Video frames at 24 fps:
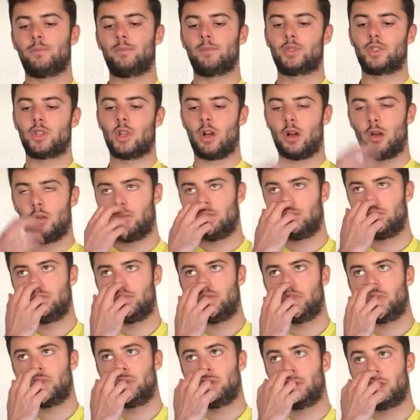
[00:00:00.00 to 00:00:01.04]
So
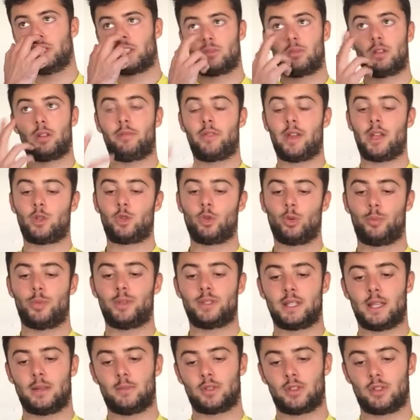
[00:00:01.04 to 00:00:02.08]
this will affect your
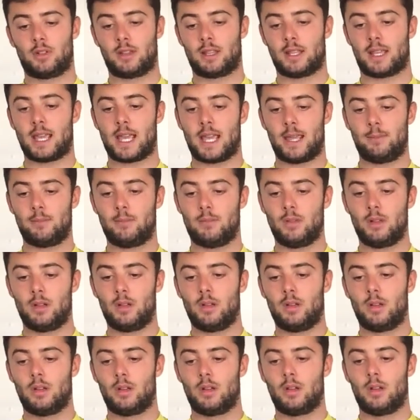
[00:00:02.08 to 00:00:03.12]
perception of the game.
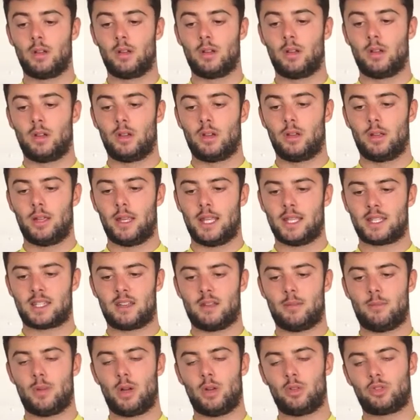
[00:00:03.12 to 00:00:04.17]
It's
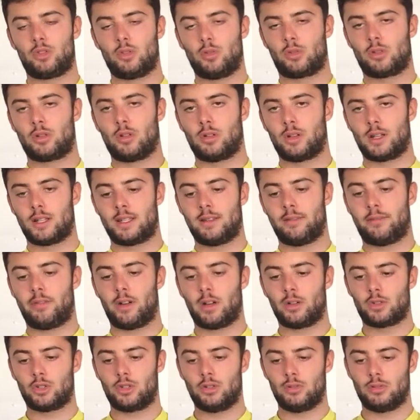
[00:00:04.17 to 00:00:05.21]
an emotional cognitive
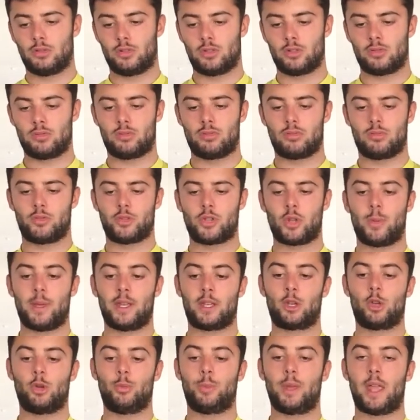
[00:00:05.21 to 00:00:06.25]
function, so it
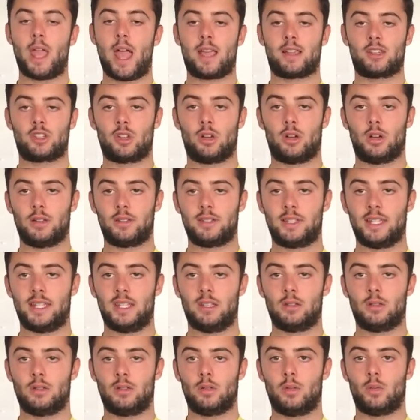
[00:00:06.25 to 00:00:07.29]
could be anxiety,
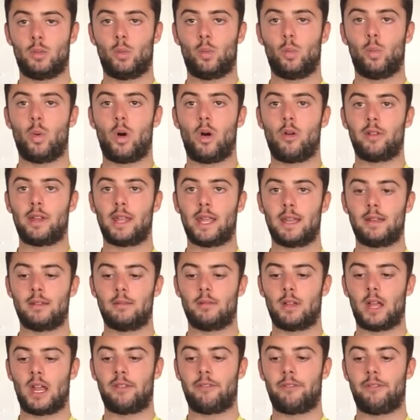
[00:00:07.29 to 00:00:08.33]
worrying
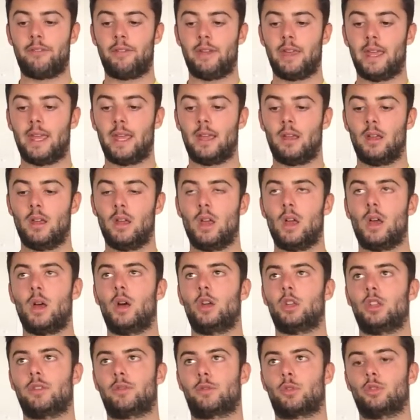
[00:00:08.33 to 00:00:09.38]
and fear.
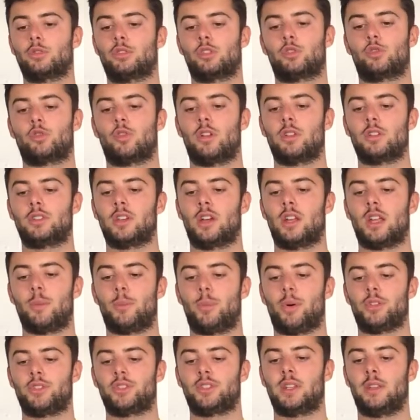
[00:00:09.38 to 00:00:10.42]
You've got to try and turn
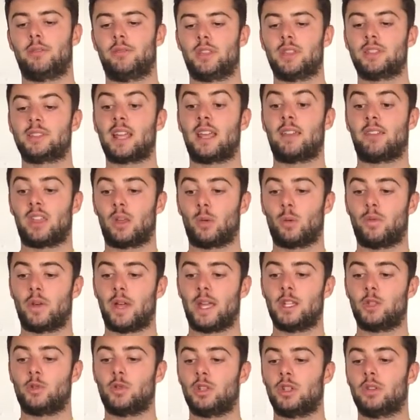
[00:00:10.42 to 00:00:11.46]
it positive. The same thing with
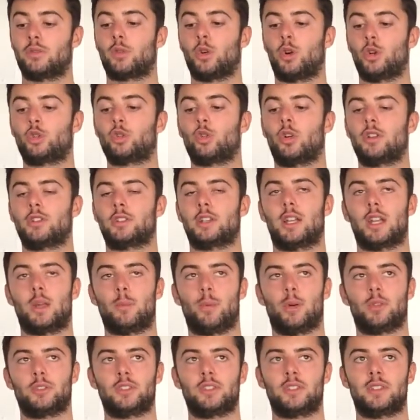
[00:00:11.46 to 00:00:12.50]
hatred, you've got to try and turn
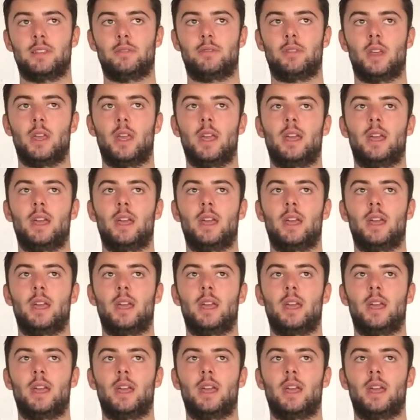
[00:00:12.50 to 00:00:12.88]
it positive.